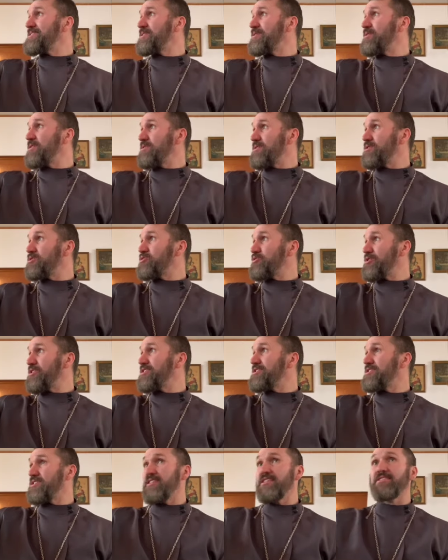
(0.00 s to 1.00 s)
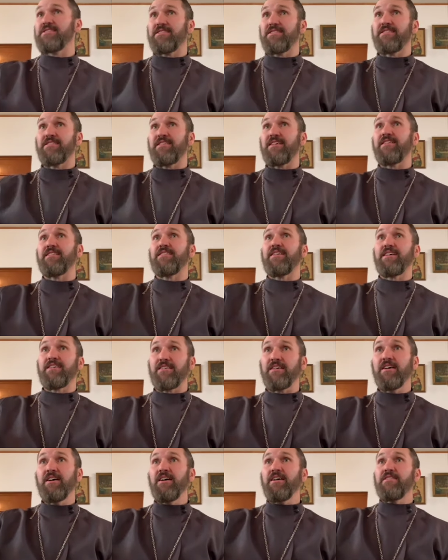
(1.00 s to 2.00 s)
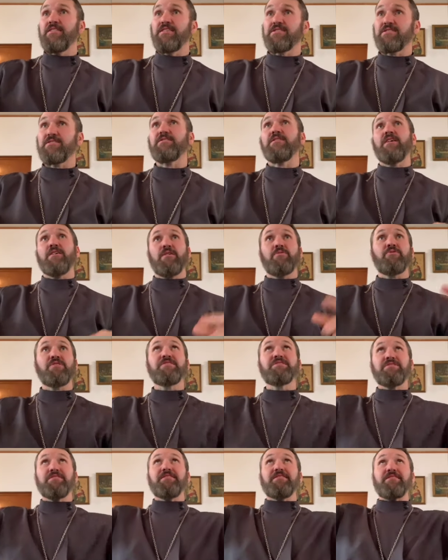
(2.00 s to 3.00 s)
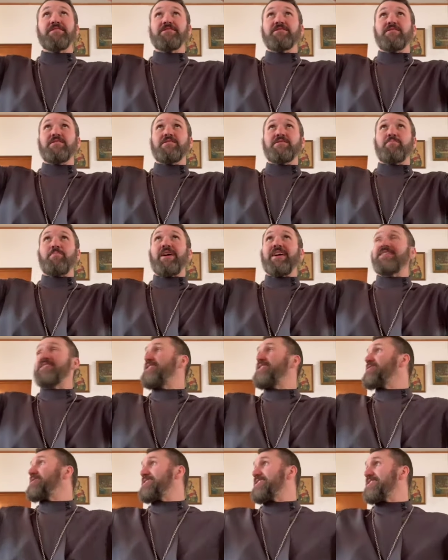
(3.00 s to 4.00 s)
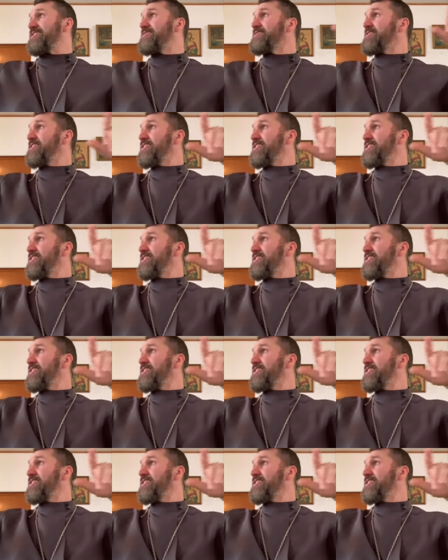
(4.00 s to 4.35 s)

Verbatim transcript: So uh, the tradition is and that, that this, and we see this, this Mandylion,